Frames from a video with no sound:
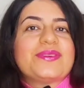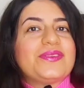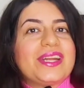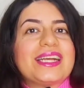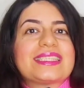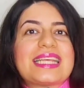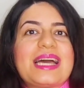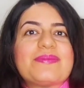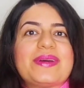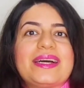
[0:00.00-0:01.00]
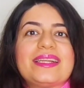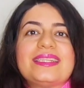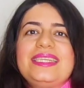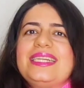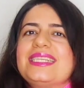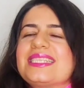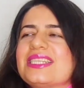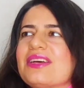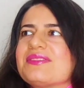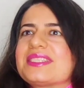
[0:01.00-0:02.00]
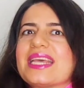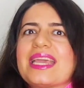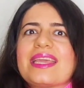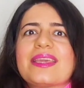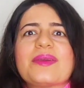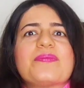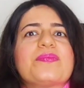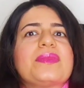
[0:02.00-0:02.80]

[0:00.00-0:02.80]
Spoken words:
For example, instead of saying